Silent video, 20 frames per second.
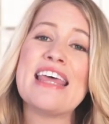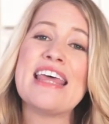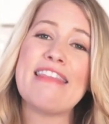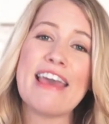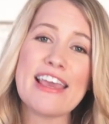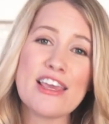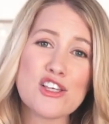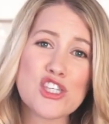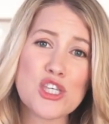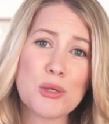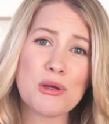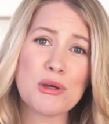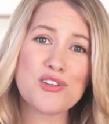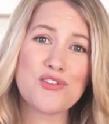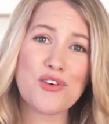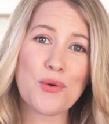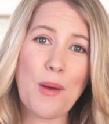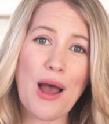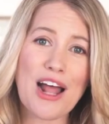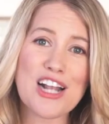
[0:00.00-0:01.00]
Thank you so much
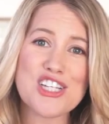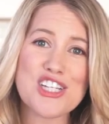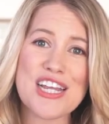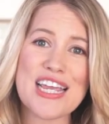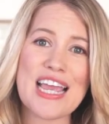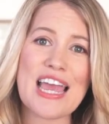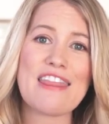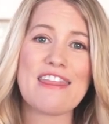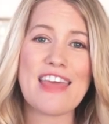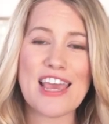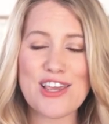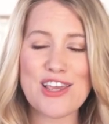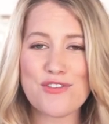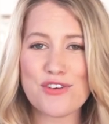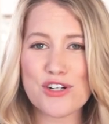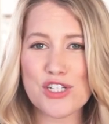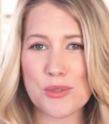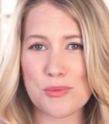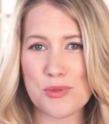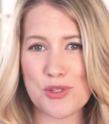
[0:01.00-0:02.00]
for watching. Thank you
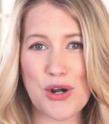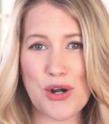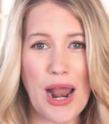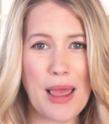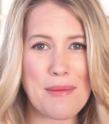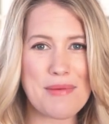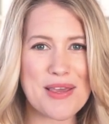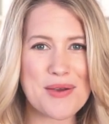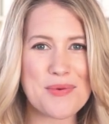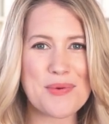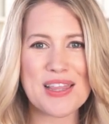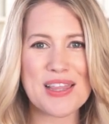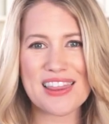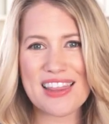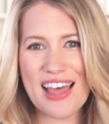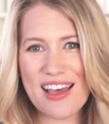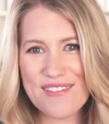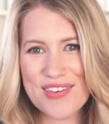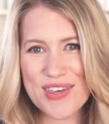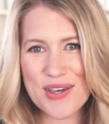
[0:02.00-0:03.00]
for subscribing. We
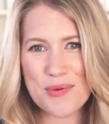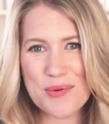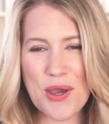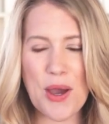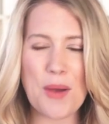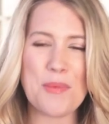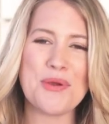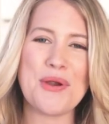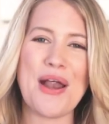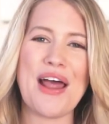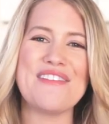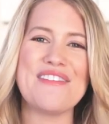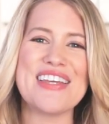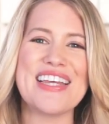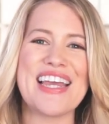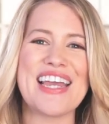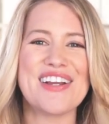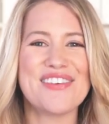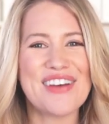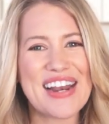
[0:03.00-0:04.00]
love you. We hope you're
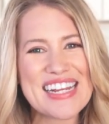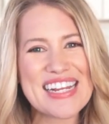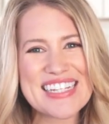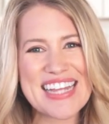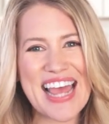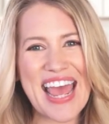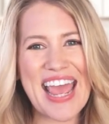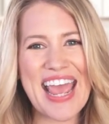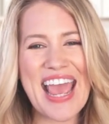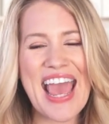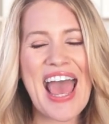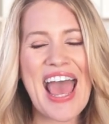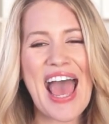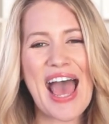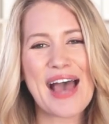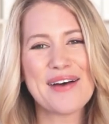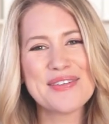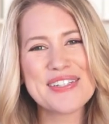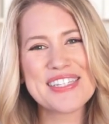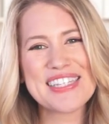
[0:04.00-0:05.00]
having a great day,
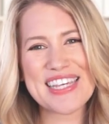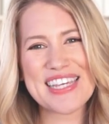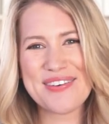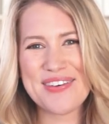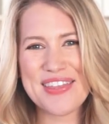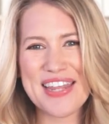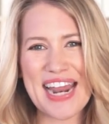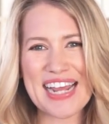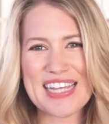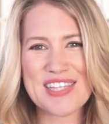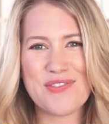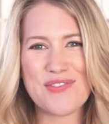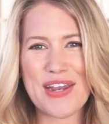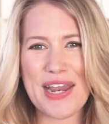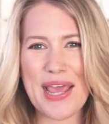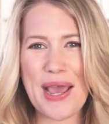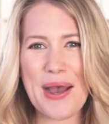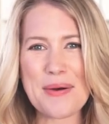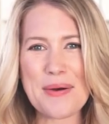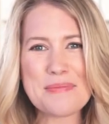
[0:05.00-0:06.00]
and we'll see you in the next
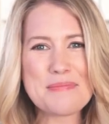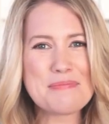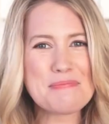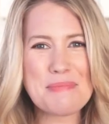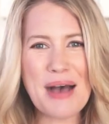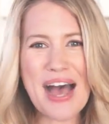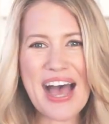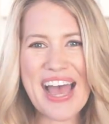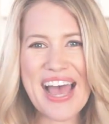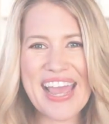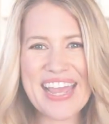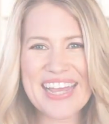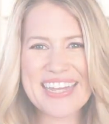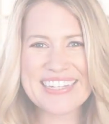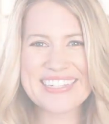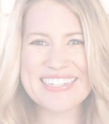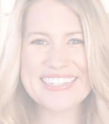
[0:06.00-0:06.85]
video. Bye!